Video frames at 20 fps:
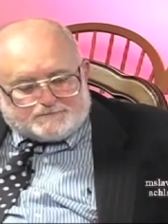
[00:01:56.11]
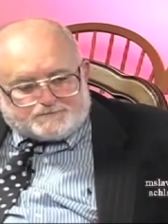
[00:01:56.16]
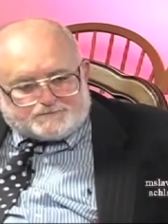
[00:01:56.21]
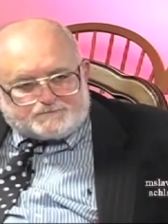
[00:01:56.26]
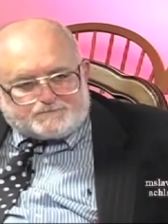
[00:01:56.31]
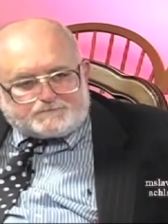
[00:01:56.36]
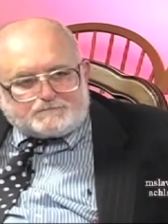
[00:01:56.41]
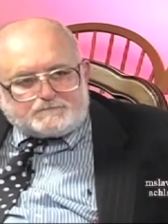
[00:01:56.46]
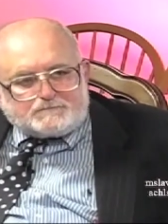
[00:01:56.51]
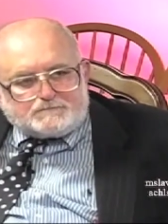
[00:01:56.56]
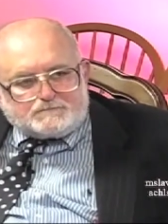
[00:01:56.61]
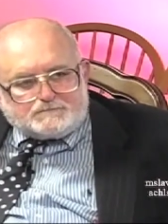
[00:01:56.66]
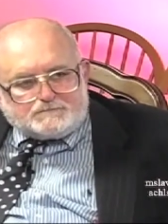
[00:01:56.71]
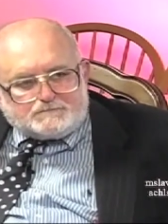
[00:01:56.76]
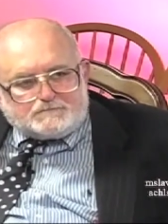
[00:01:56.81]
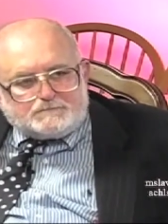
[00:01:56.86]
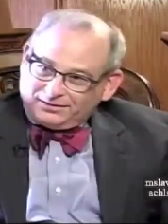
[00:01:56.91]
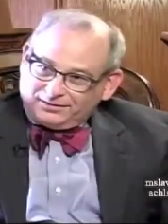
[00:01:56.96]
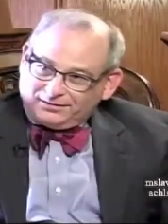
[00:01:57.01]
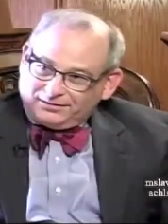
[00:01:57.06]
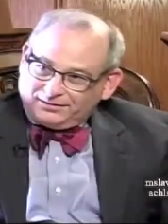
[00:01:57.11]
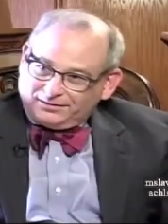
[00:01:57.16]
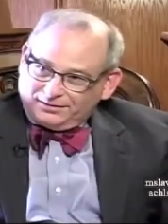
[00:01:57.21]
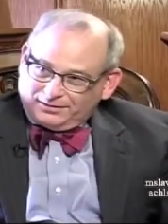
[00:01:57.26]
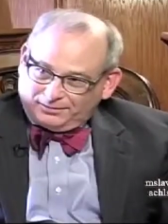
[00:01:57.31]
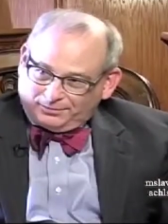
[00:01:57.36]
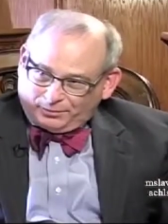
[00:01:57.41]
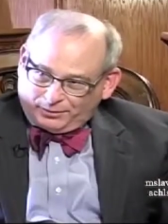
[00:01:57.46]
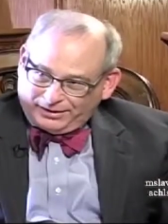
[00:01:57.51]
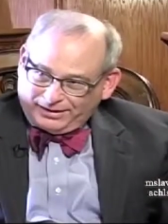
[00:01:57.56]
They write a
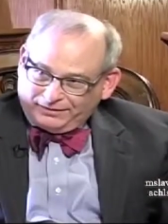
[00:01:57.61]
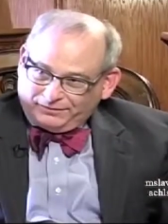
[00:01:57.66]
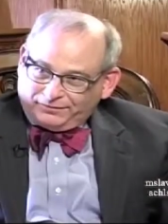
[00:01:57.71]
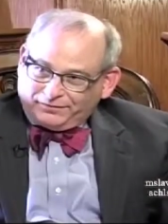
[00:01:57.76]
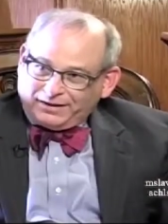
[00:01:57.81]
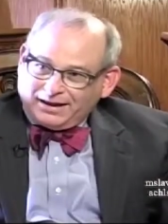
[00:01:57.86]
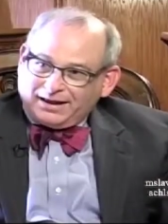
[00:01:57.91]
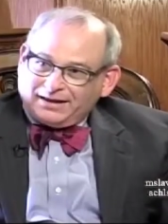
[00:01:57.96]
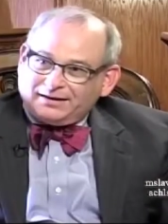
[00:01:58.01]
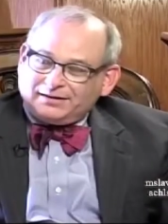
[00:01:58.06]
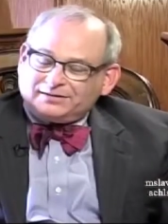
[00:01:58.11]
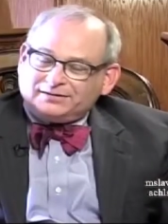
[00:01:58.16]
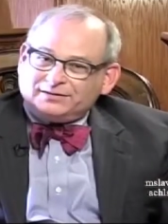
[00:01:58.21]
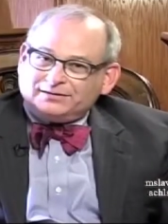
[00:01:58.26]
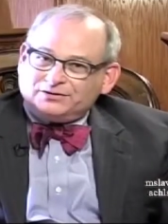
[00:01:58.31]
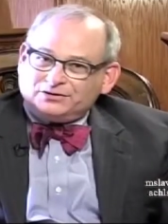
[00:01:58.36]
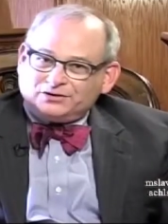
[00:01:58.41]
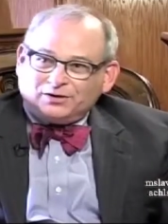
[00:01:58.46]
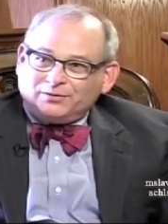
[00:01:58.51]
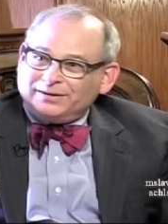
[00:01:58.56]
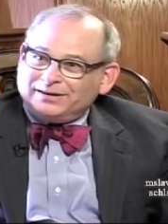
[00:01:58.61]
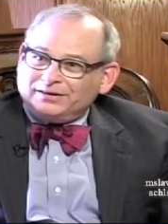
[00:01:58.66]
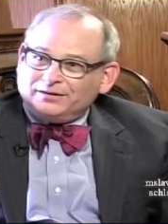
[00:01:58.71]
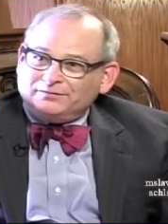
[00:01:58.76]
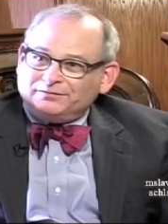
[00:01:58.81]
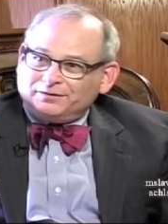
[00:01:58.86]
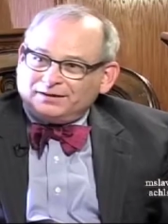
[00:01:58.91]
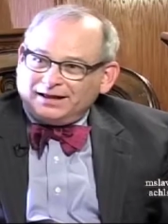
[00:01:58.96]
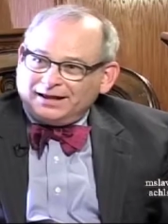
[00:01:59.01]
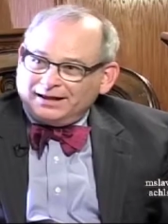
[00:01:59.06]
brief, and it's a showing the
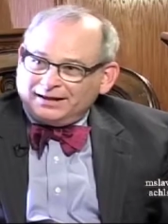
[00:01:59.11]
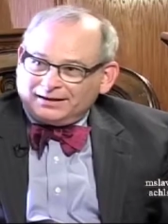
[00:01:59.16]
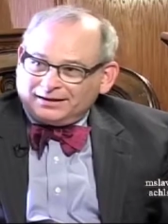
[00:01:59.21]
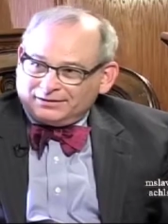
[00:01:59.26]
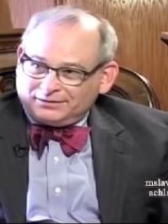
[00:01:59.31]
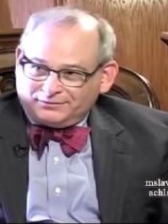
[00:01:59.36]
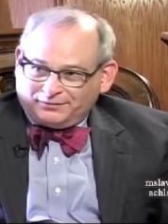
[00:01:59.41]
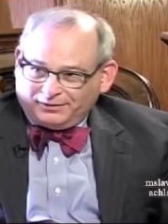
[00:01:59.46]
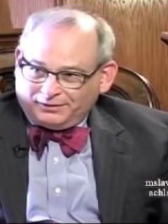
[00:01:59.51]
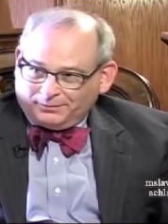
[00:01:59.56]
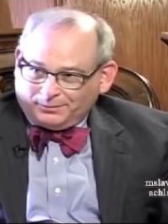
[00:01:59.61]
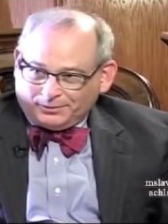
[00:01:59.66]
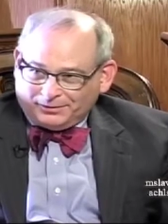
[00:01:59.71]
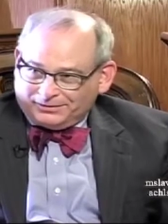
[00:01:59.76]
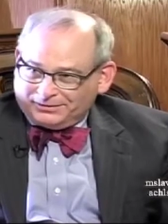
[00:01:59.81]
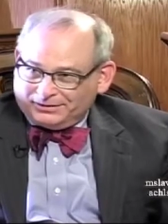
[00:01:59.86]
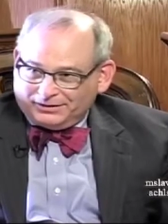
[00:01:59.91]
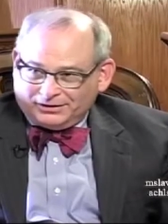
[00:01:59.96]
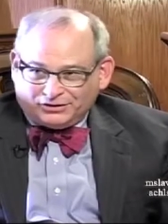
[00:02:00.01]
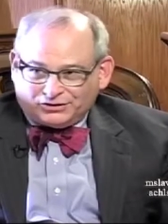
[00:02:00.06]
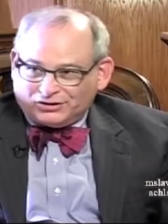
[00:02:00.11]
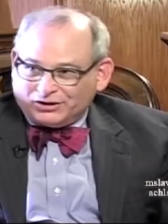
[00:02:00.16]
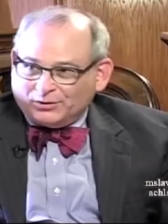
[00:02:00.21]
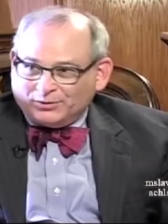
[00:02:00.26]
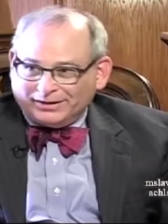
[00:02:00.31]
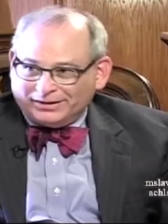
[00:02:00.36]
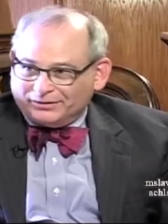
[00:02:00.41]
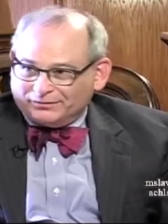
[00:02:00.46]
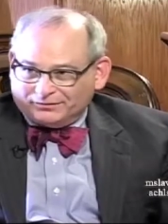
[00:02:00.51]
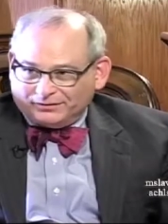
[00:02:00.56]
flag, as Phil puts it, a showing
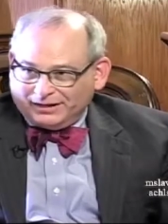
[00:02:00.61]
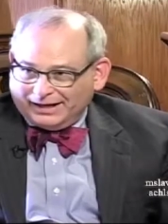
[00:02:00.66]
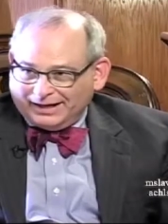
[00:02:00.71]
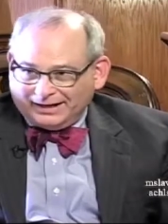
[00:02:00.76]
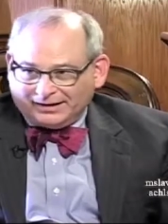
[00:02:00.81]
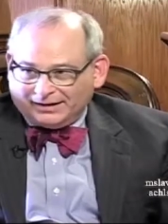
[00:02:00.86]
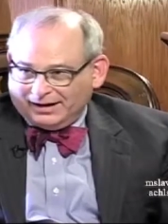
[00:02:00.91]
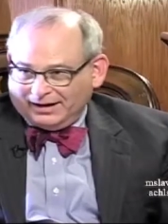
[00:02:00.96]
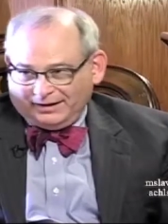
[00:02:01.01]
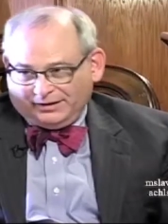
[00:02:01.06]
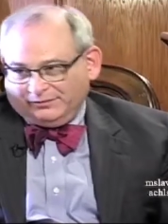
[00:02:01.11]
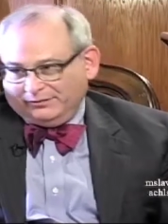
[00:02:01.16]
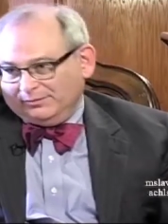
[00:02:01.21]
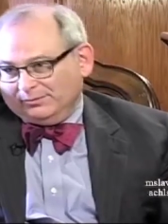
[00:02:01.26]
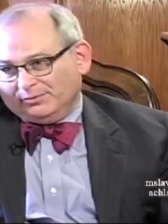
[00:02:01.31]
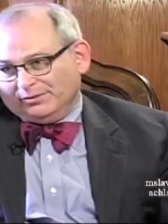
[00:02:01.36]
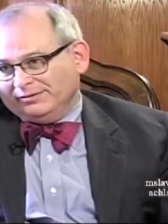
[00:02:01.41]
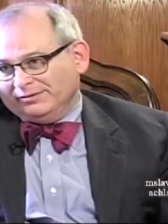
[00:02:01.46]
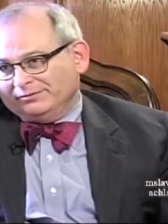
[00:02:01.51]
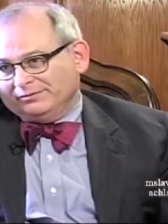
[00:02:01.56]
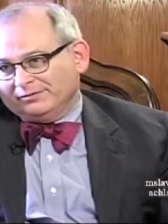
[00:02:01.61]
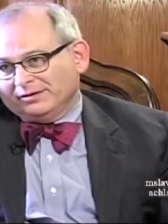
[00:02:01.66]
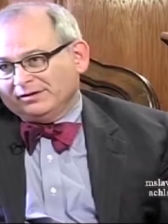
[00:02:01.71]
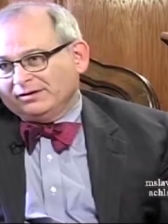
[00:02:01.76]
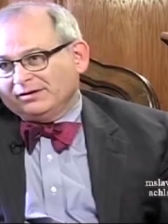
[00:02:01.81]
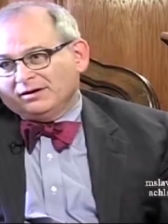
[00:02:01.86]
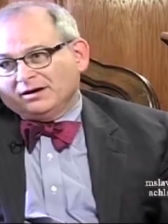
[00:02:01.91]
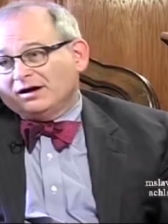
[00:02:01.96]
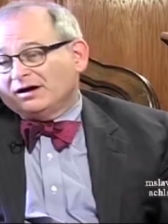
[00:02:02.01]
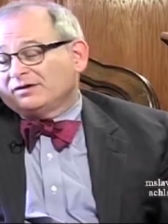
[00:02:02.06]
the flag kind of a brief.
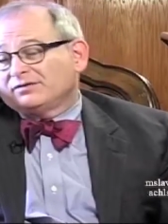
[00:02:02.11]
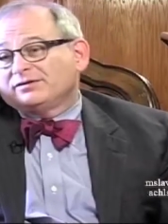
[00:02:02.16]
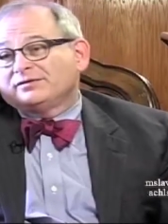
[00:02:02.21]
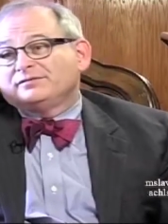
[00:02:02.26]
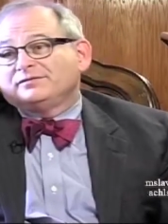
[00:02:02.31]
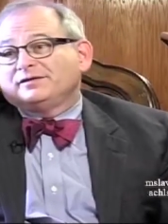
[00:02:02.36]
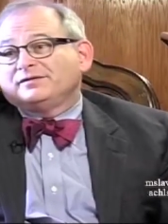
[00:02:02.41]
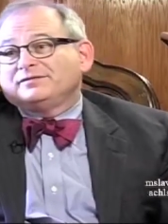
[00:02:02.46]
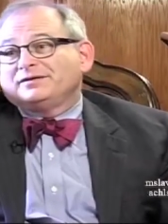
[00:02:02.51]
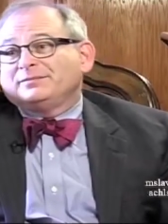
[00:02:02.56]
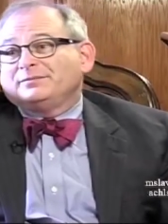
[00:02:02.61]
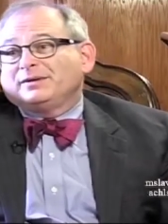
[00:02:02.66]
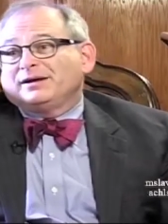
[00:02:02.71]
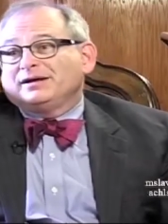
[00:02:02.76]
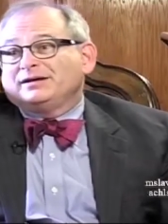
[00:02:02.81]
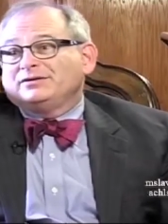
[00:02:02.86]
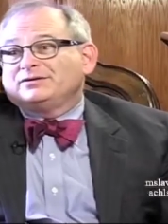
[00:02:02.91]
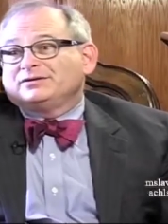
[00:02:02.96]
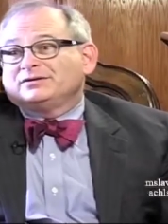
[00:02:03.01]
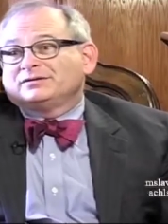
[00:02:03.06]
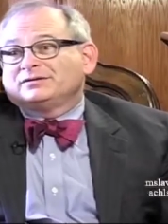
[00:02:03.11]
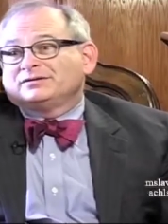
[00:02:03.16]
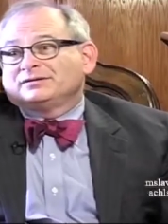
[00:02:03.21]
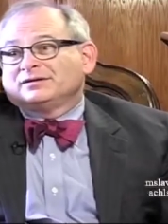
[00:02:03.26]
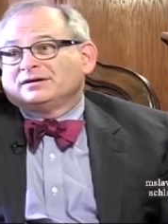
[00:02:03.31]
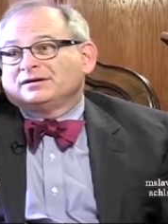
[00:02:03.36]
Yep. 150 pages